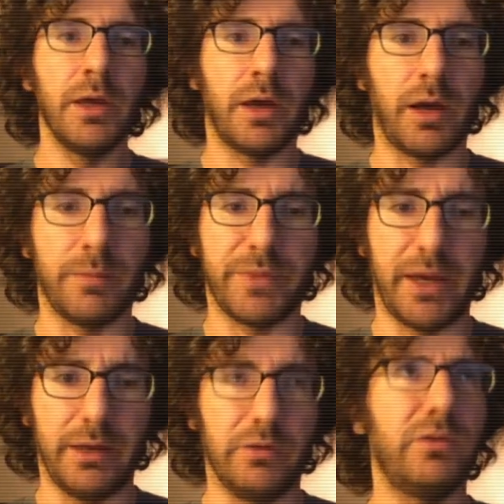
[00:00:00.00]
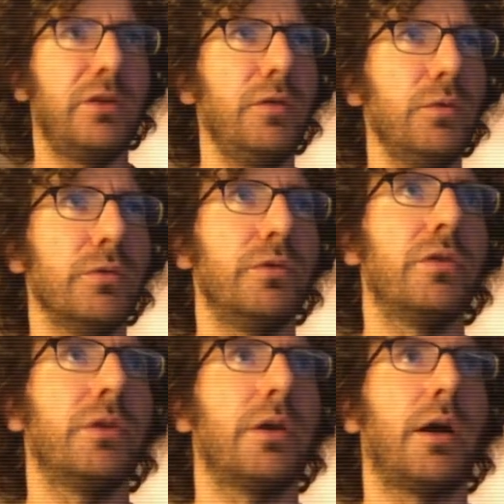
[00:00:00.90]
that is huge.
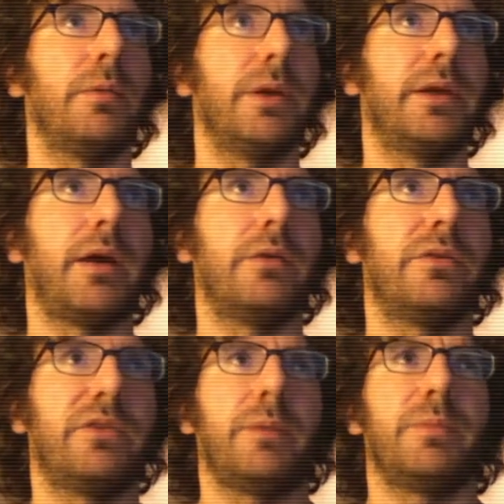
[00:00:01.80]
And now at the same,